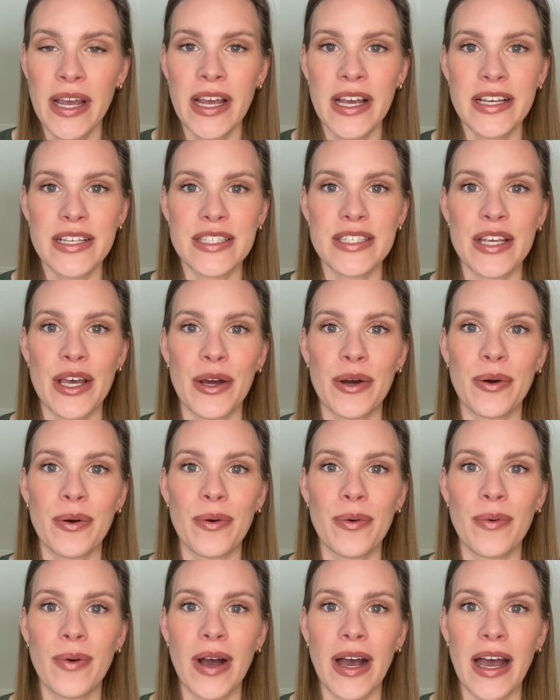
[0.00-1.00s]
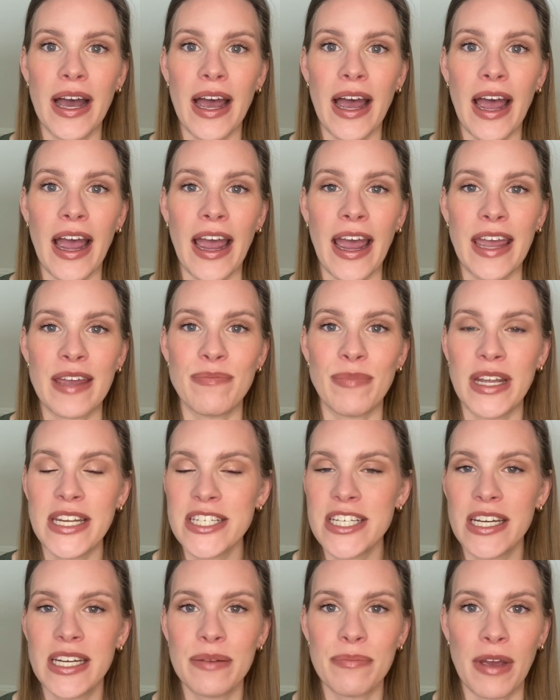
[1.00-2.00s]
So I
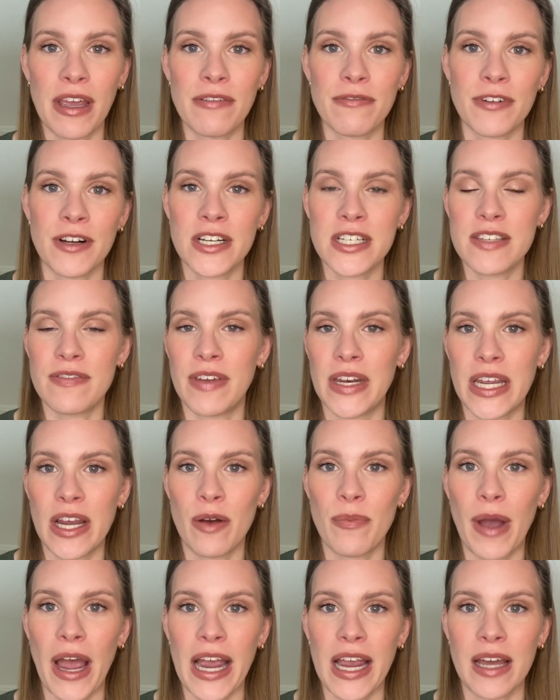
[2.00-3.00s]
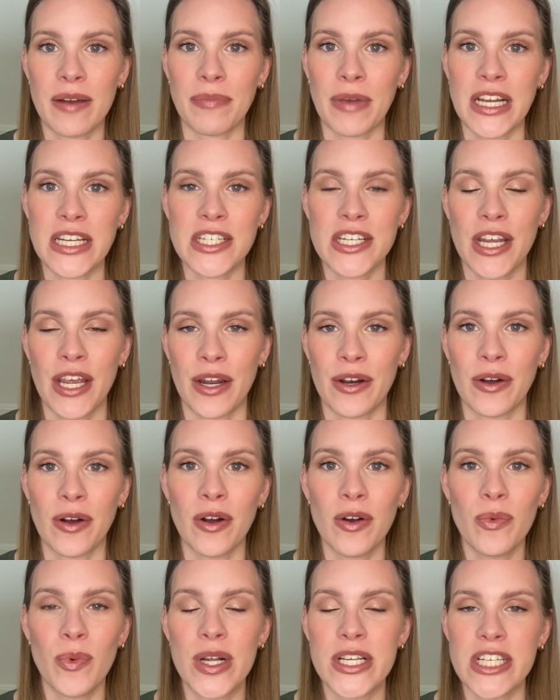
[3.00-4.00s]
mentioned in my first video back on my channel,
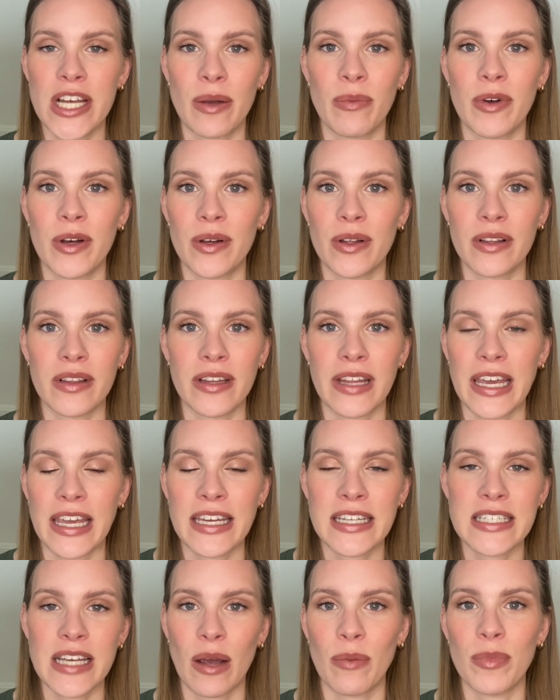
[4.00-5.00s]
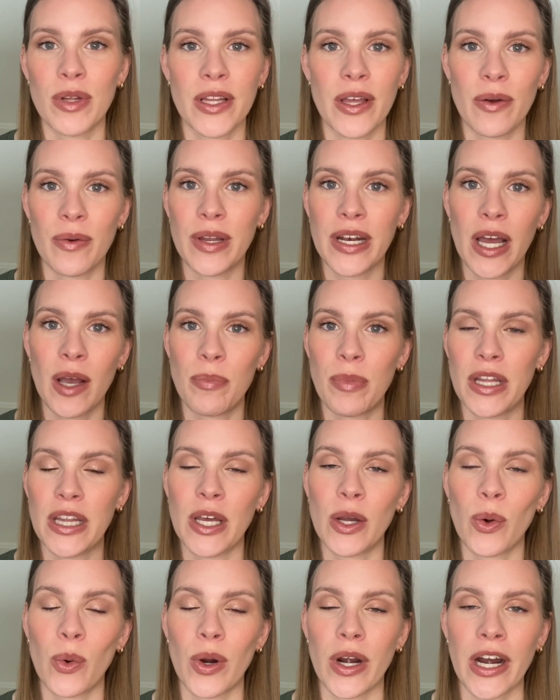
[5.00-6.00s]
which I will link down below and up in the
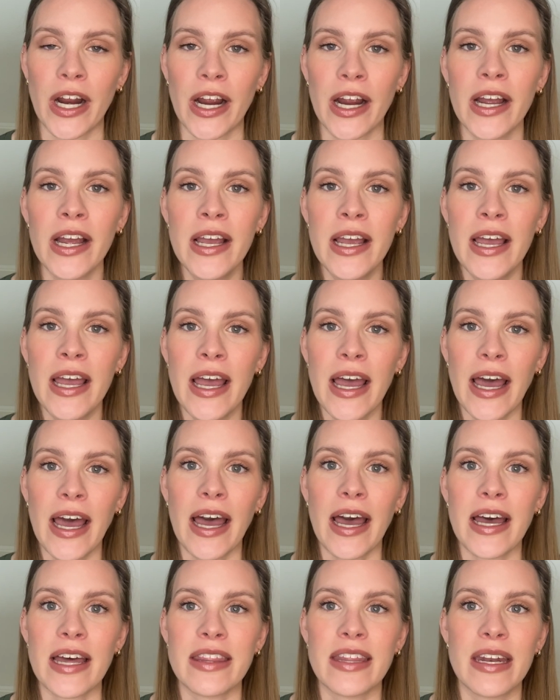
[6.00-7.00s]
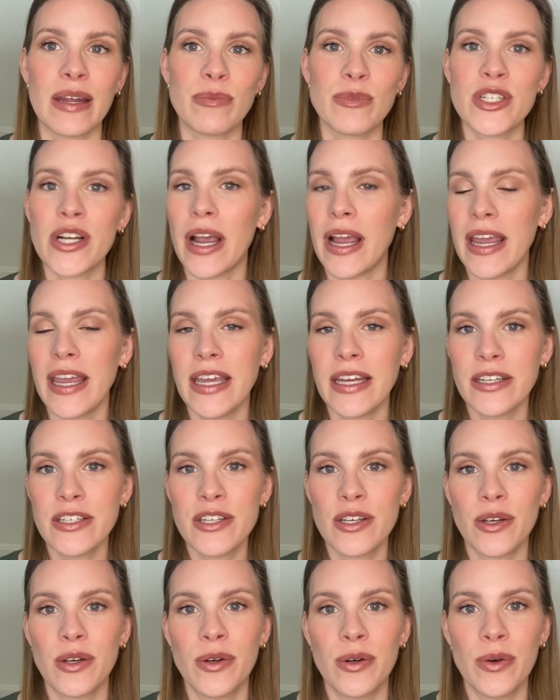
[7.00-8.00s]
corner, that I'm trying
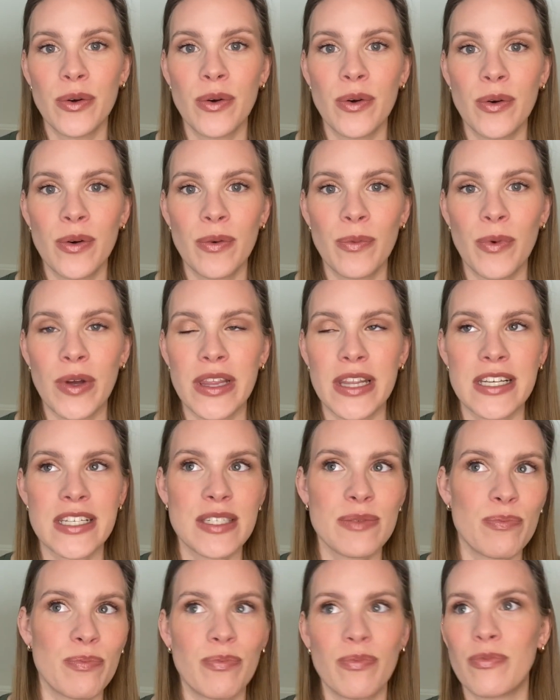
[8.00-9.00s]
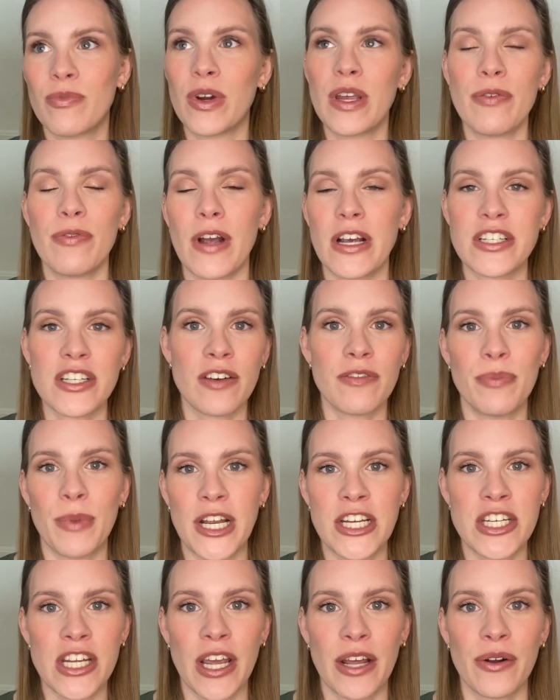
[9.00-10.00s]
to, with this refresh of my
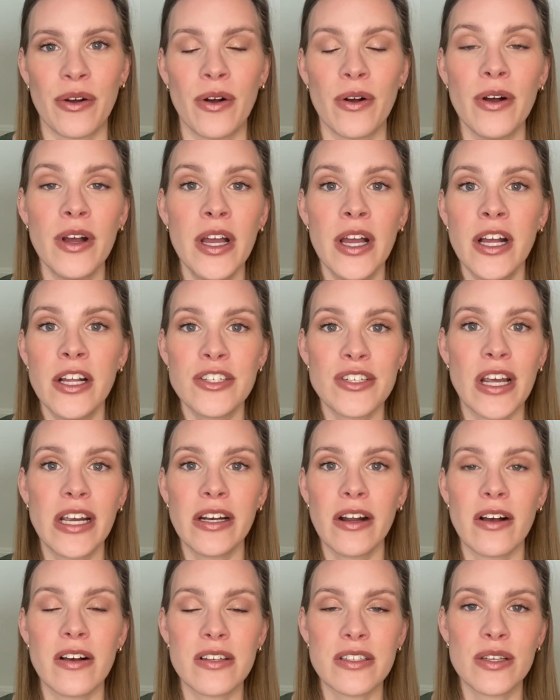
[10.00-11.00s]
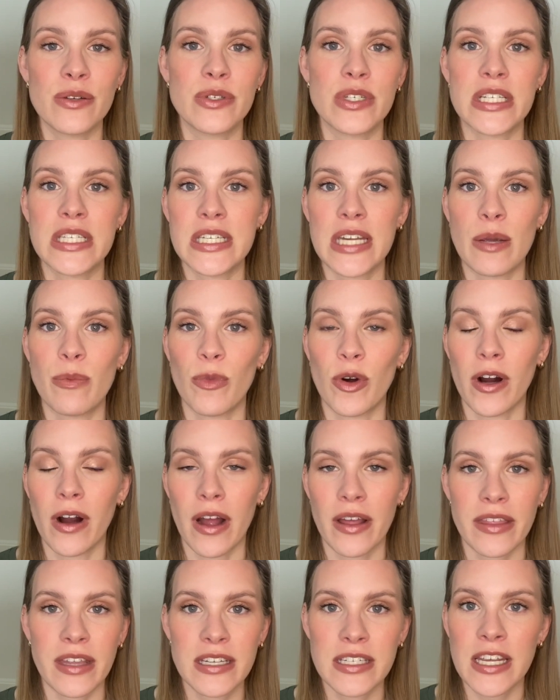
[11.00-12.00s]
channel, trying to also just stay more
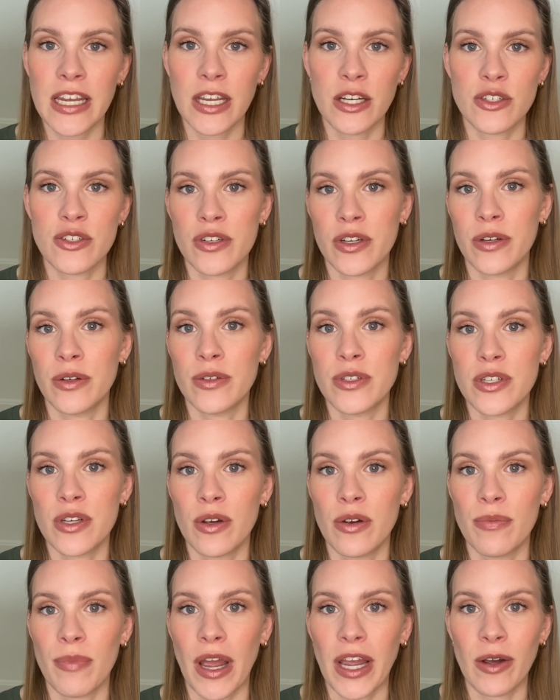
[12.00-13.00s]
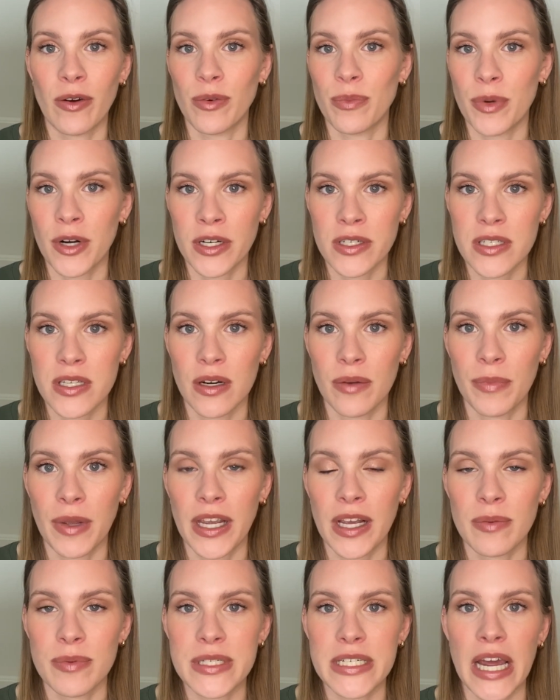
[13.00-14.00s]
authentic and true to my own personal
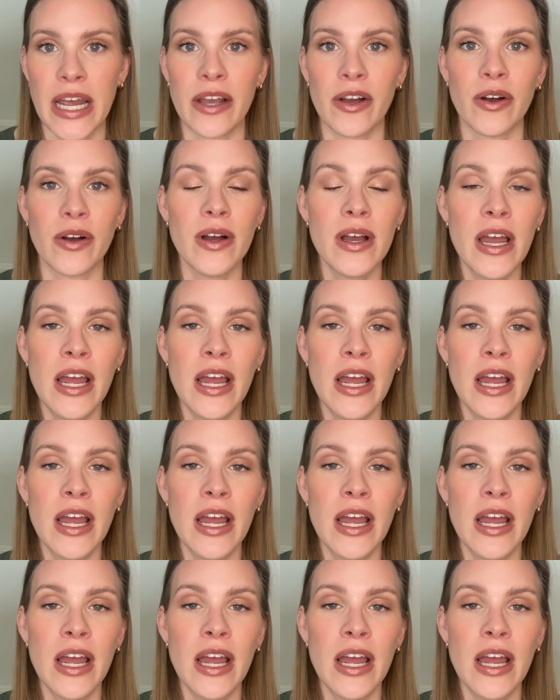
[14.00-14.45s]
makeup style,